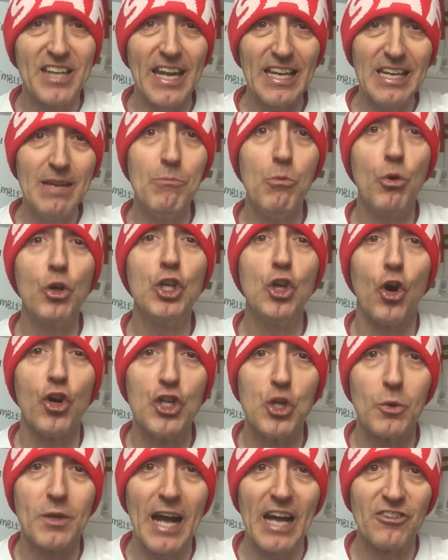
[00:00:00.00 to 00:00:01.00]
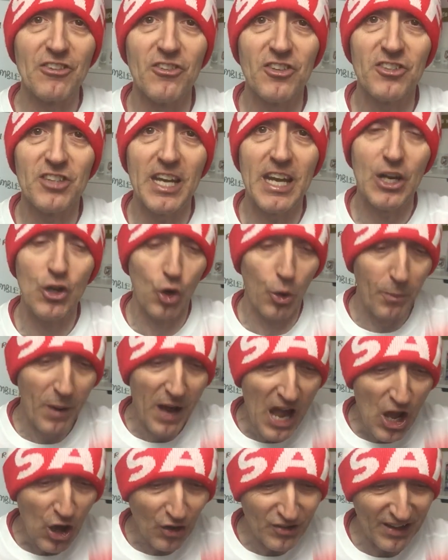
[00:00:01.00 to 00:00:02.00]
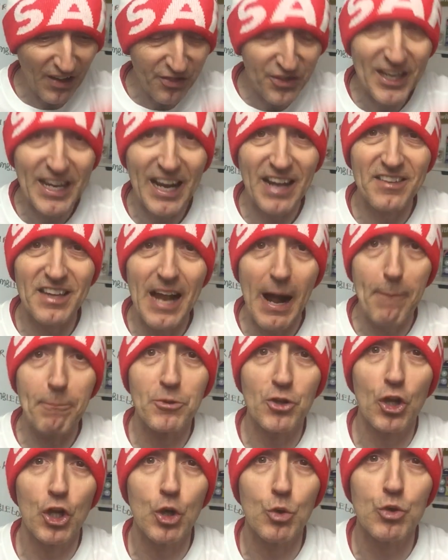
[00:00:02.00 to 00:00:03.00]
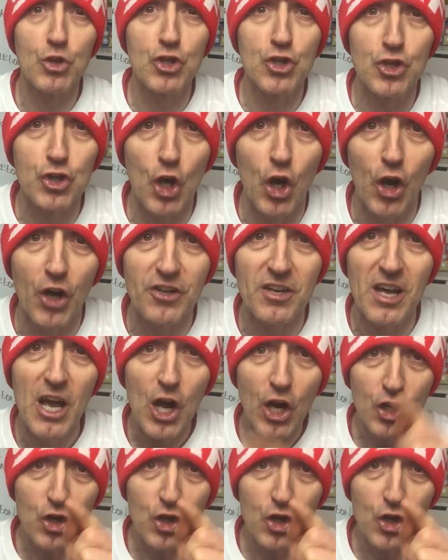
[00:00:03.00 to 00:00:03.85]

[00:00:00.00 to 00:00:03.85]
get your money on Newcastle staying up because I think it's an absolute cert.